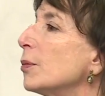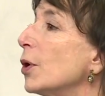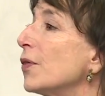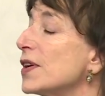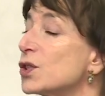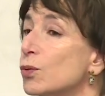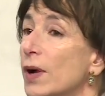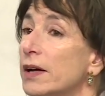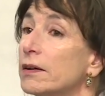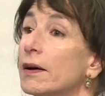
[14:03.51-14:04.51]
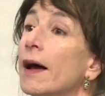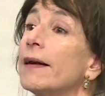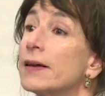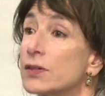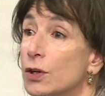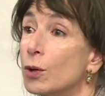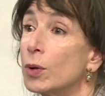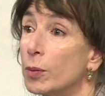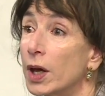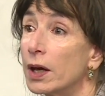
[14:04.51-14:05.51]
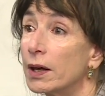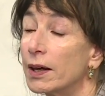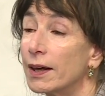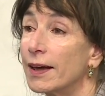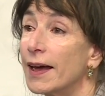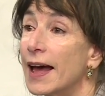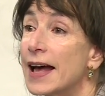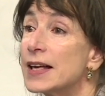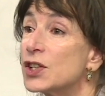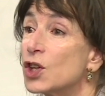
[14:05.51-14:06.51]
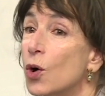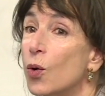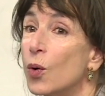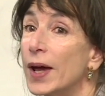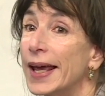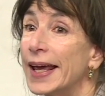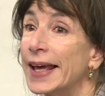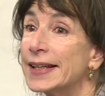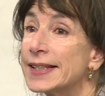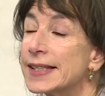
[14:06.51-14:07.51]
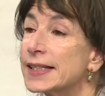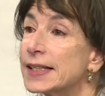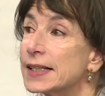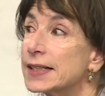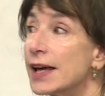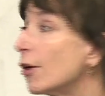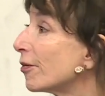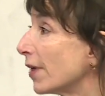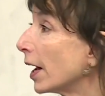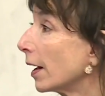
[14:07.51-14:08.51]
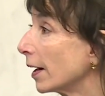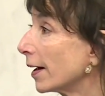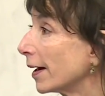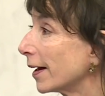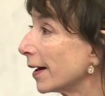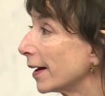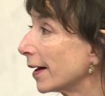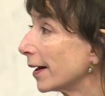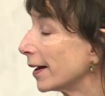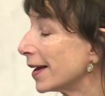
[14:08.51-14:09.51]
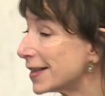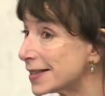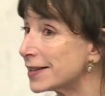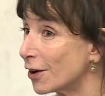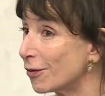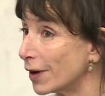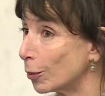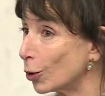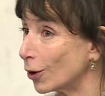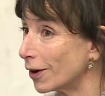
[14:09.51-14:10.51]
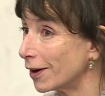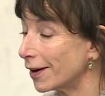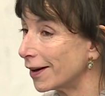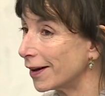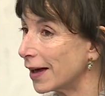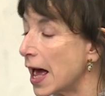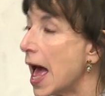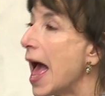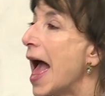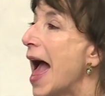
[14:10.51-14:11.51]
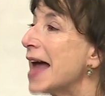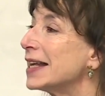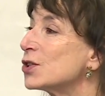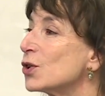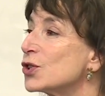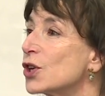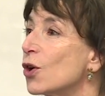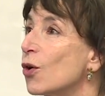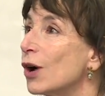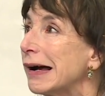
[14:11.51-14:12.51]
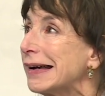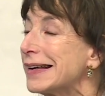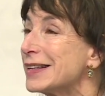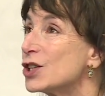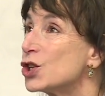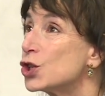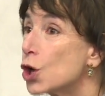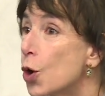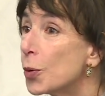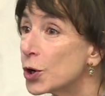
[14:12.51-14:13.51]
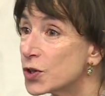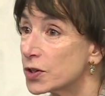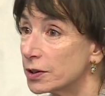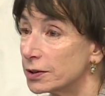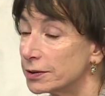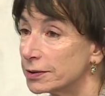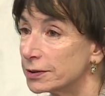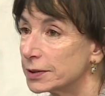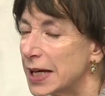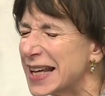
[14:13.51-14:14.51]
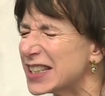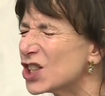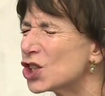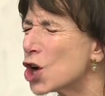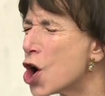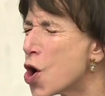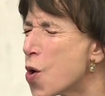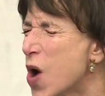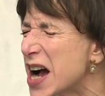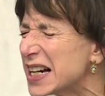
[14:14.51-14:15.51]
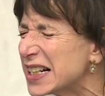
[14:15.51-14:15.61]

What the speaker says: both as a writer and as a human being. So it's terrifying. It's a terrifying book. And it's also so personal. It's so...